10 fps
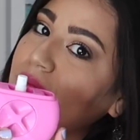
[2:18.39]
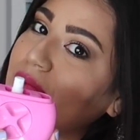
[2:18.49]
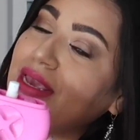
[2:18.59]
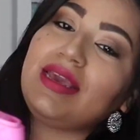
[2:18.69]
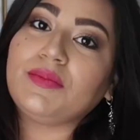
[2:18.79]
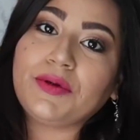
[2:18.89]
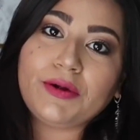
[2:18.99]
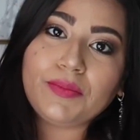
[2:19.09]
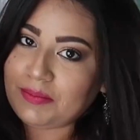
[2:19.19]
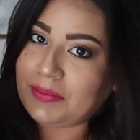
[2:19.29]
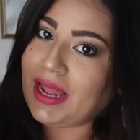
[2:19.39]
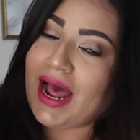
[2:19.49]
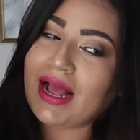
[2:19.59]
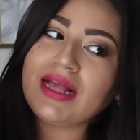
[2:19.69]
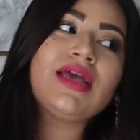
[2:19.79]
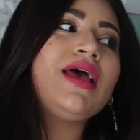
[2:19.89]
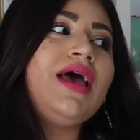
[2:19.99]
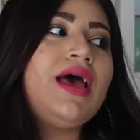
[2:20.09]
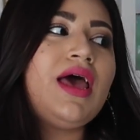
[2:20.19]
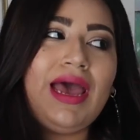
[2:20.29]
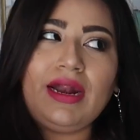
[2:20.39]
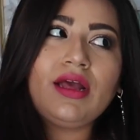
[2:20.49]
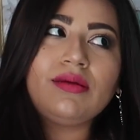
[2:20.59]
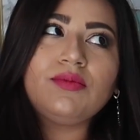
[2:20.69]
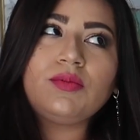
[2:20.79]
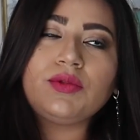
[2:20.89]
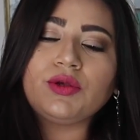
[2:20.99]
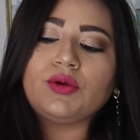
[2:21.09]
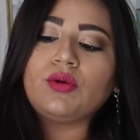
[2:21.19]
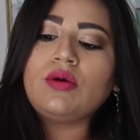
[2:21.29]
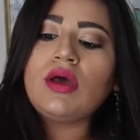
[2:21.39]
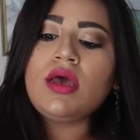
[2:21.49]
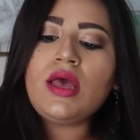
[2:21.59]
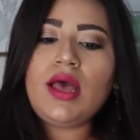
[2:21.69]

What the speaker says: pink and purple and black, and it comes in blue.